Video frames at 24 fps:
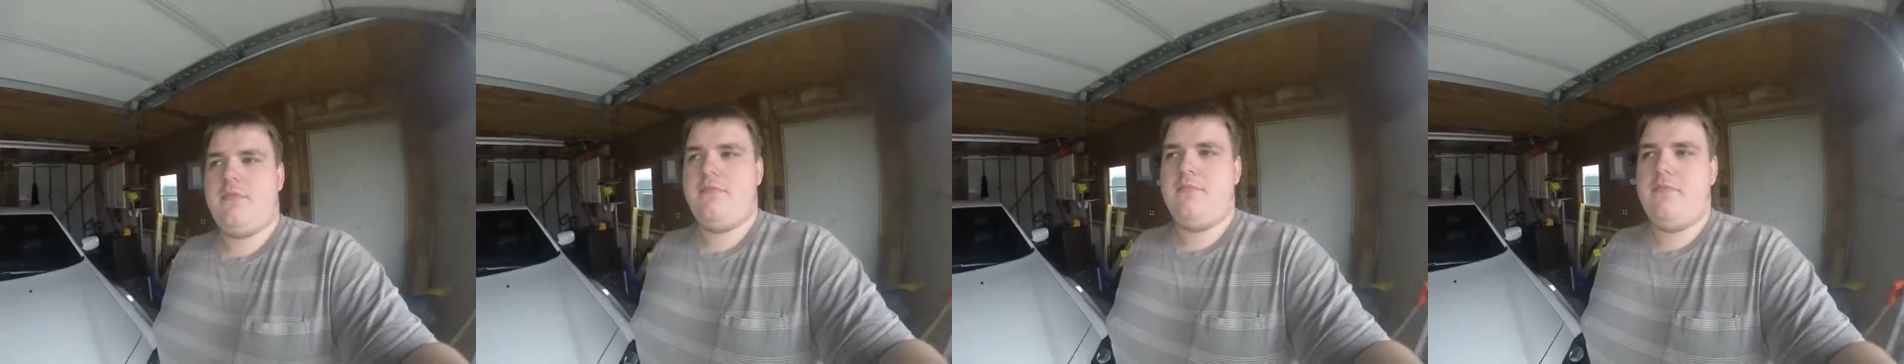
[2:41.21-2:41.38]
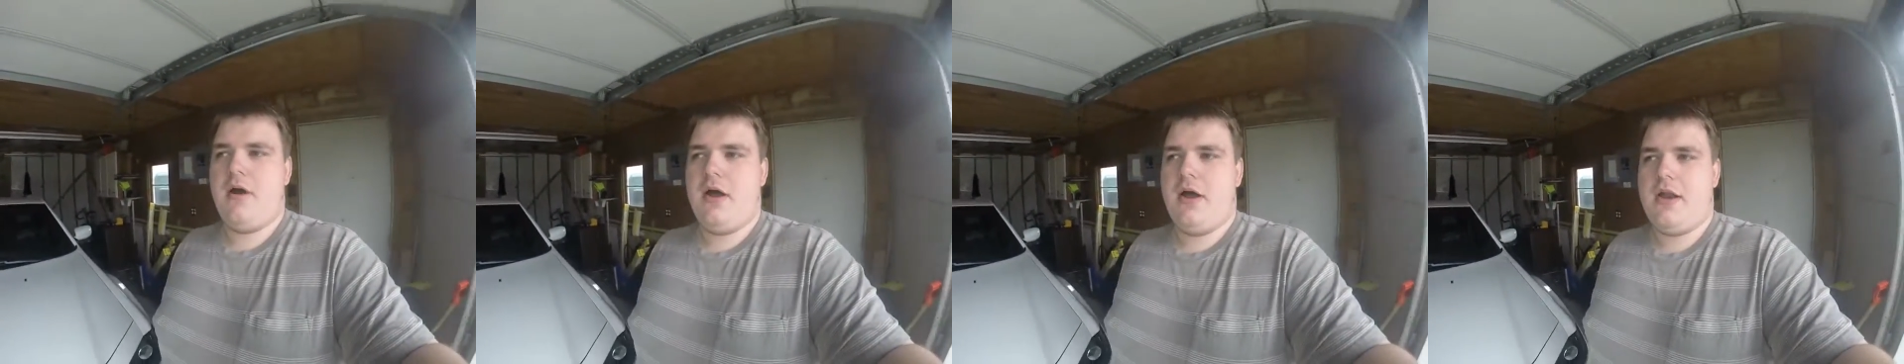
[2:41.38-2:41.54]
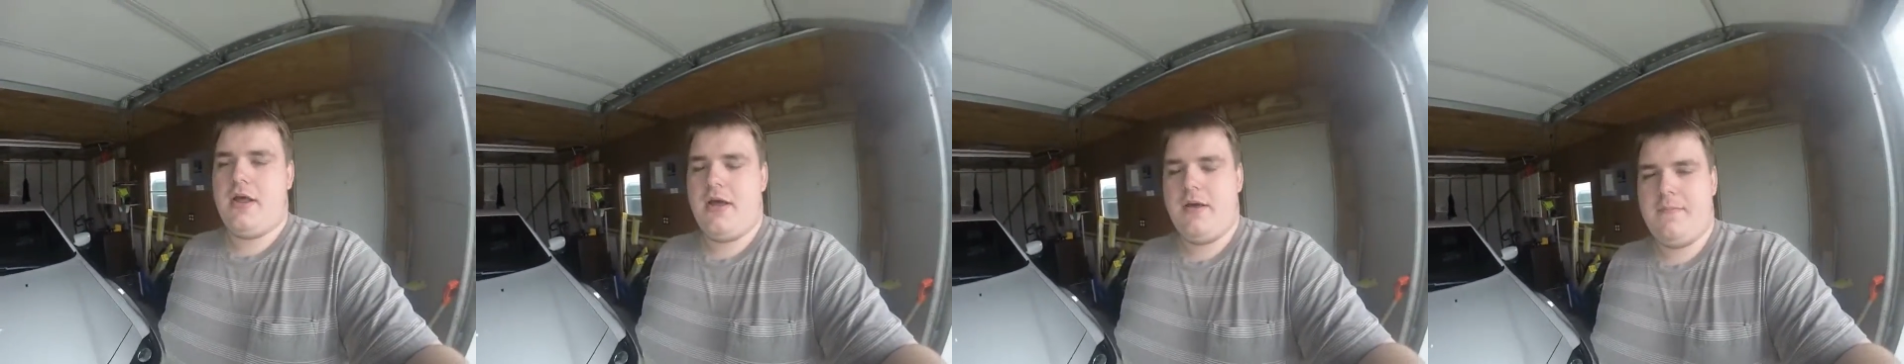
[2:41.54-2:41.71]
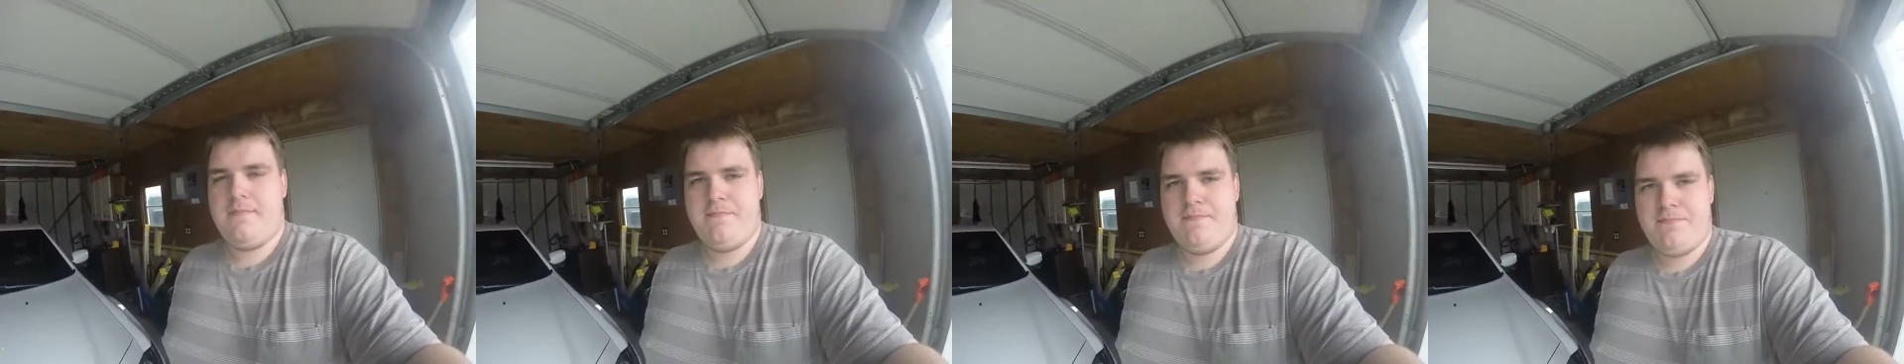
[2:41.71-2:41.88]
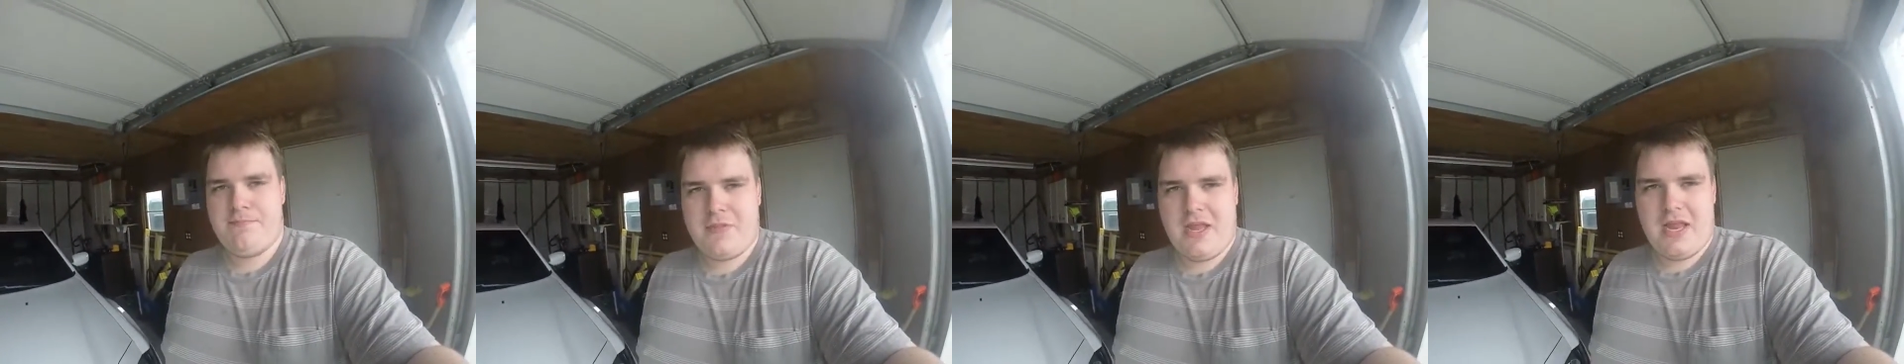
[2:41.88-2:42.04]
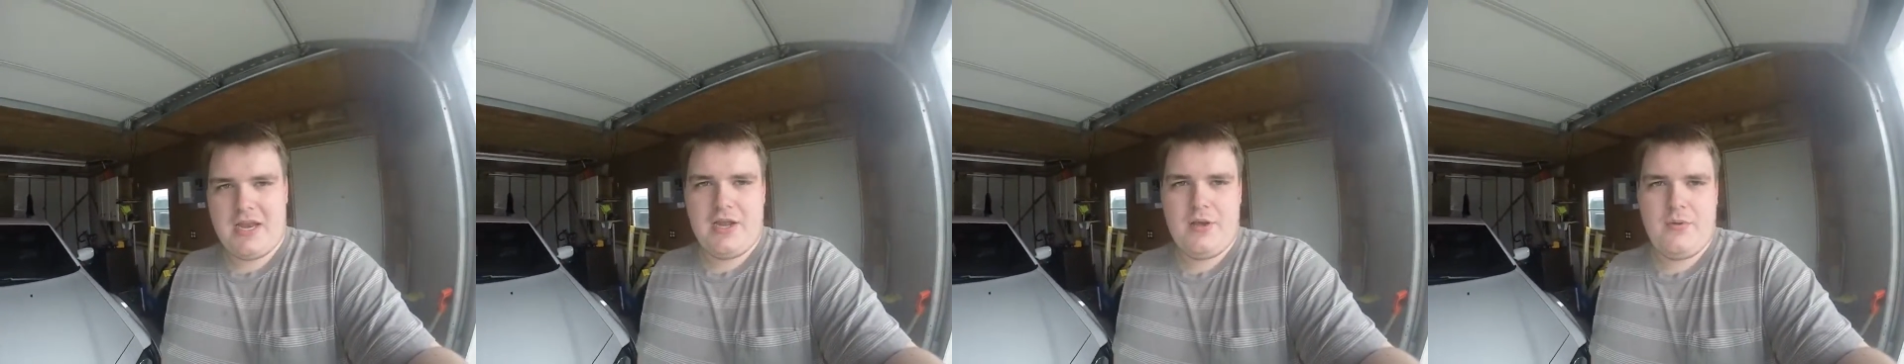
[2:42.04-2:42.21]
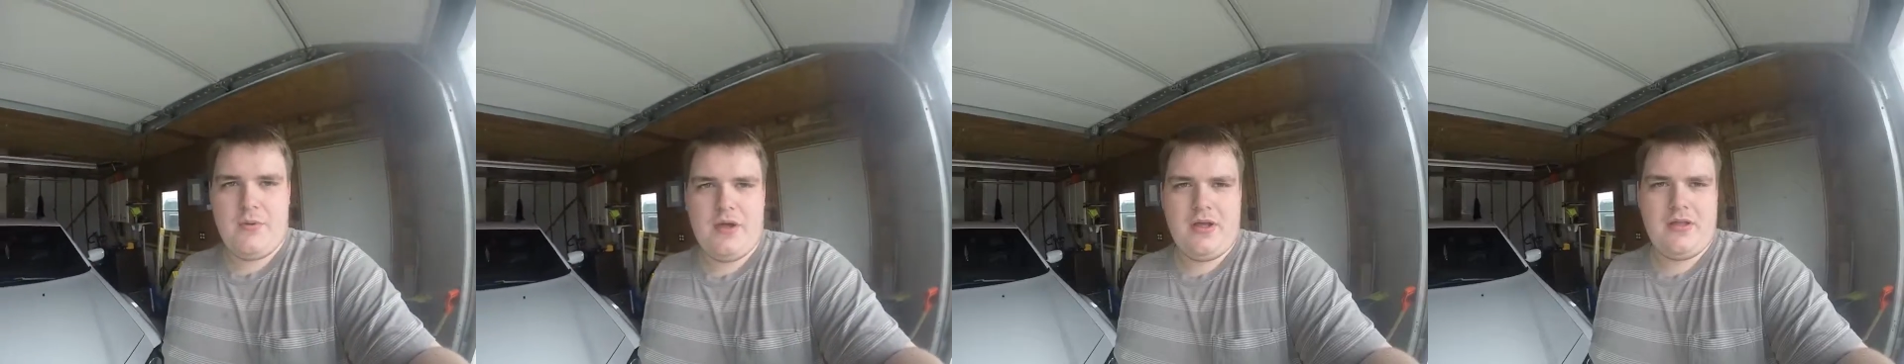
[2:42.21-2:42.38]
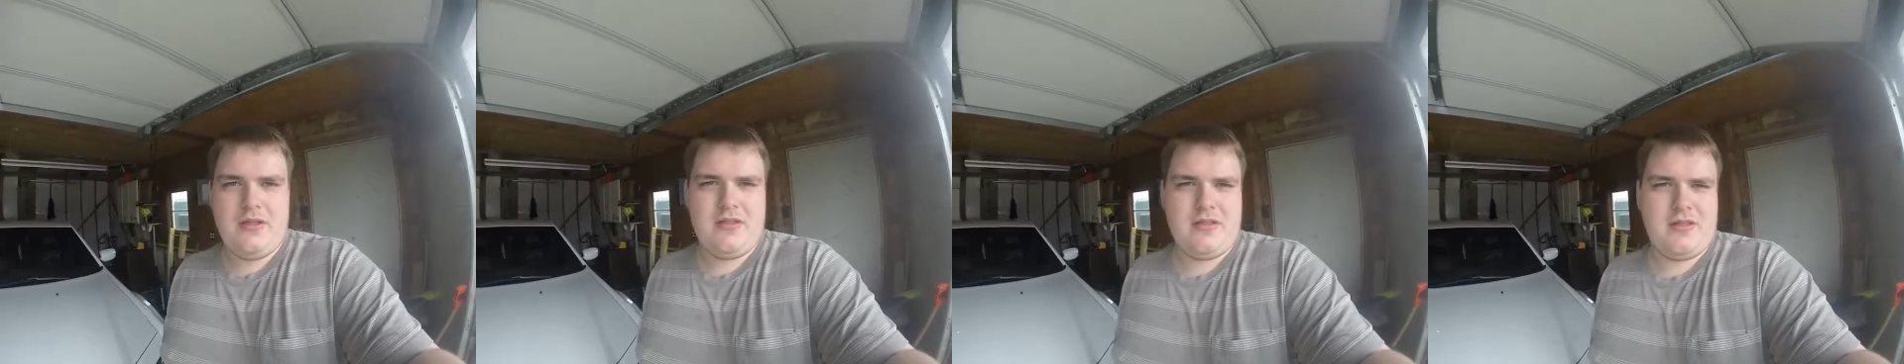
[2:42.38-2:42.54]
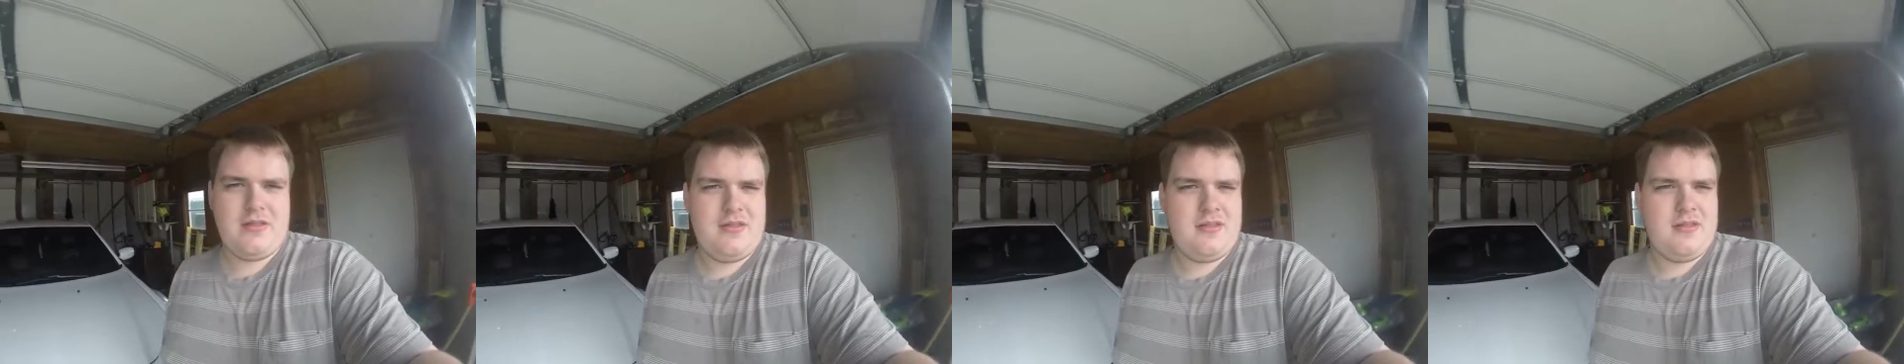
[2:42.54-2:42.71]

But anyways,